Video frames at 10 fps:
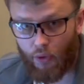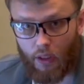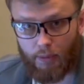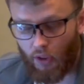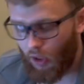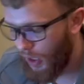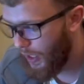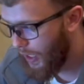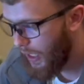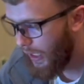I'm sorry,
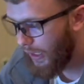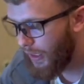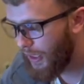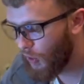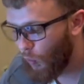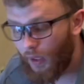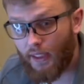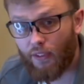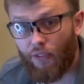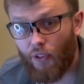these are what his
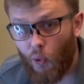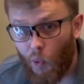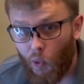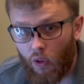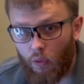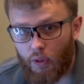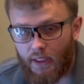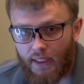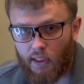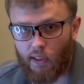fuel
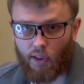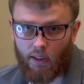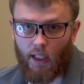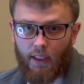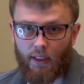receipts look like.